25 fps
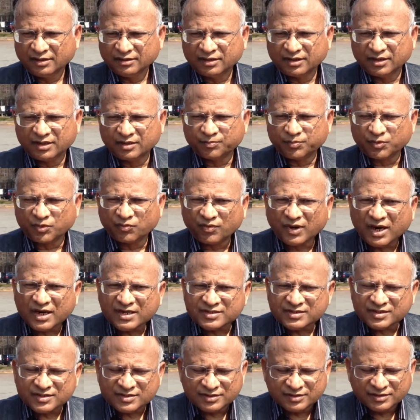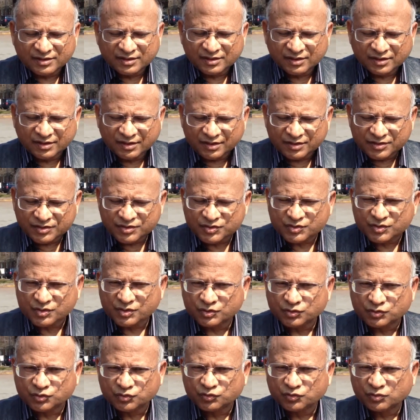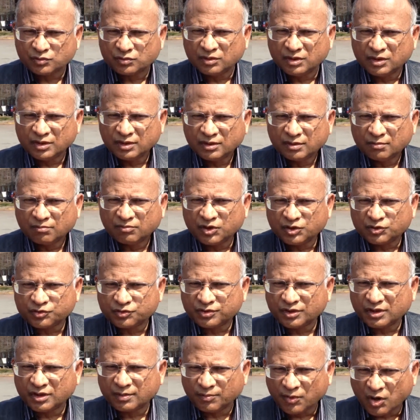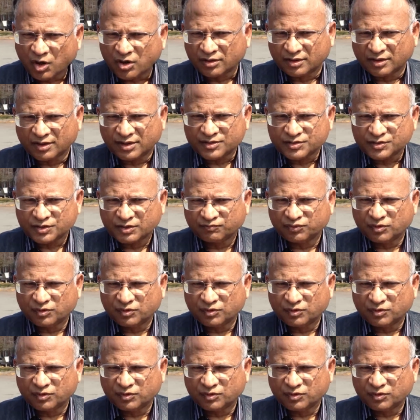Then it provides us the in situ material modulus.